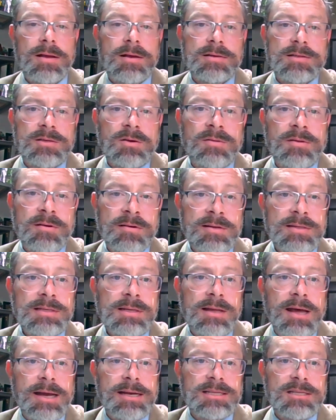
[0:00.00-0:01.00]
So there is
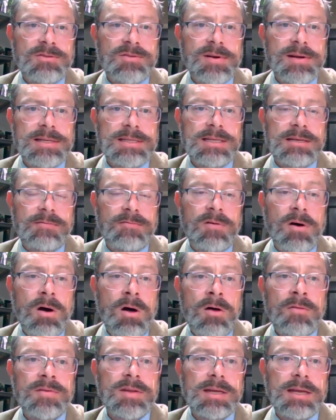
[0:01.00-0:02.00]
a lot of stress
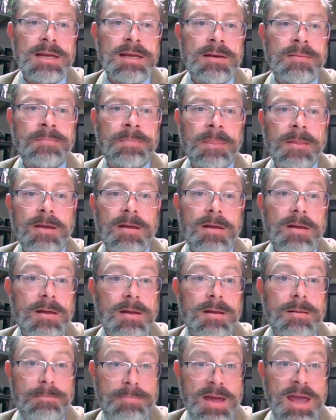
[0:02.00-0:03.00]
involved in
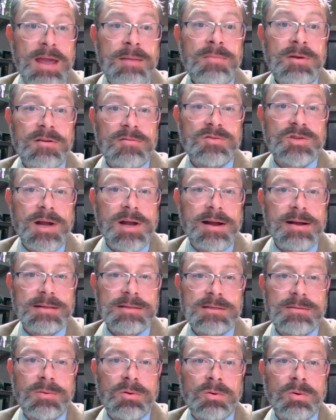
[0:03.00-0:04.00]
payment of
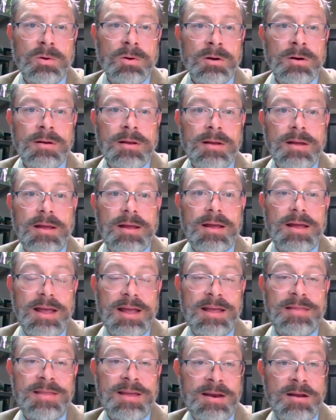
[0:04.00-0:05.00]
child support,
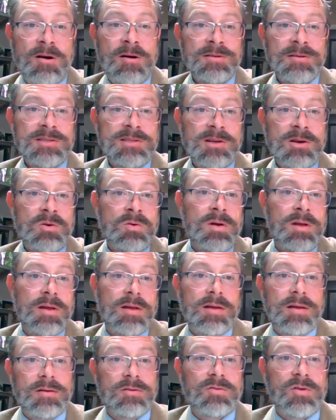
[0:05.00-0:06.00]
and then also
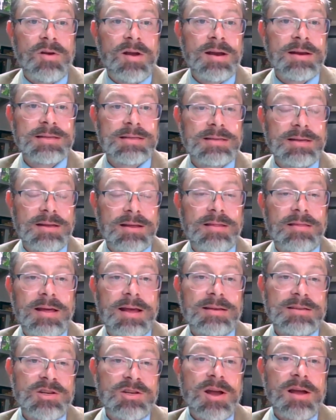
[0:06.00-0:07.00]

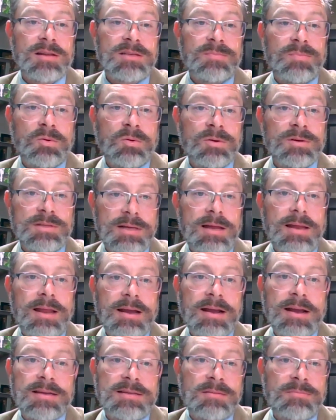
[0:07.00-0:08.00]
that child support's,
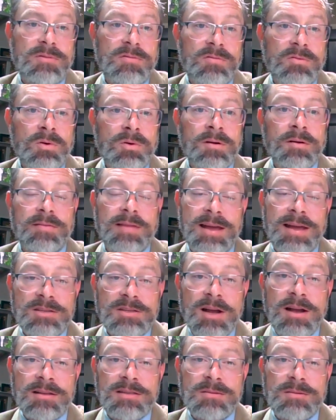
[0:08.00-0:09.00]
like I said before, that
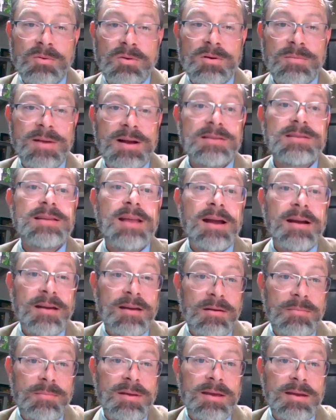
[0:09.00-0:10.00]
child support amount's not
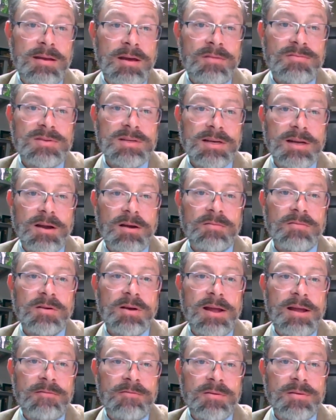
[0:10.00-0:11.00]
going to be enough to
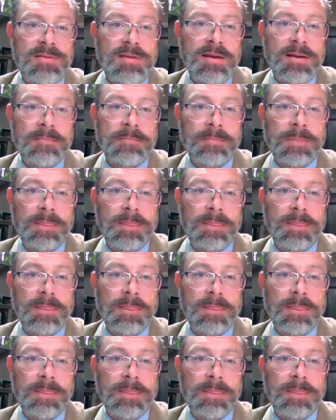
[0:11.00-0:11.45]
cover everything.